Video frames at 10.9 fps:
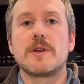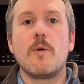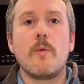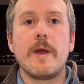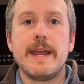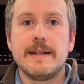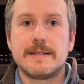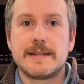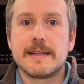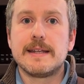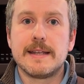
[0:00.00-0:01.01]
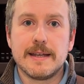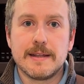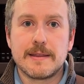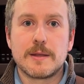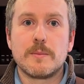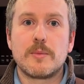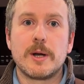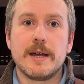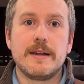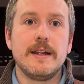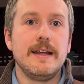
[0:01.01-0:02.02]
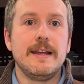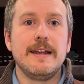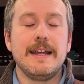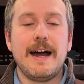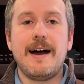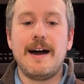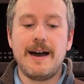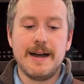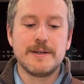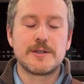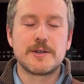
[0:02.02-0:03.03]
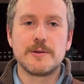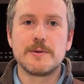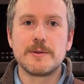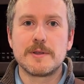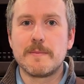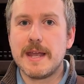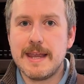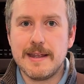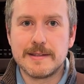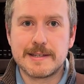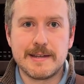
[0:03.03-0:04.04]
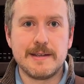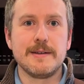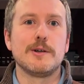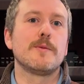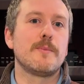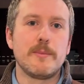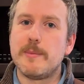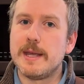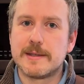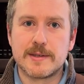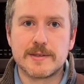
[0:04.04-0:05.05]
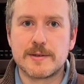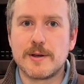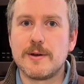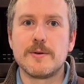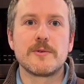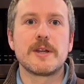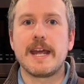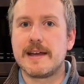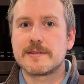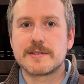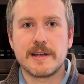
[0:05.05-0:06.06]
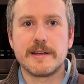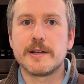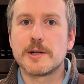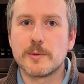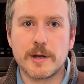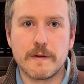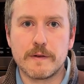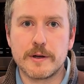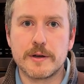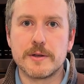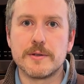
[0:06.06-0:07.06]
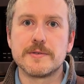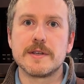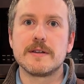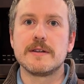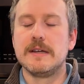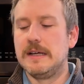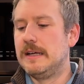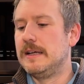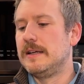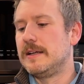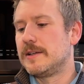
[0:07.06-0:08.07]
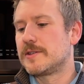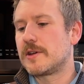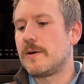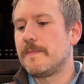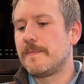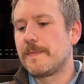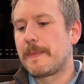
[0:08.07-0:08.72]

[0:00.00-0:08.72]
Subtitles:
a way to get the bread onto the baking steel, pizza stone, cast iron, whatever you're using. So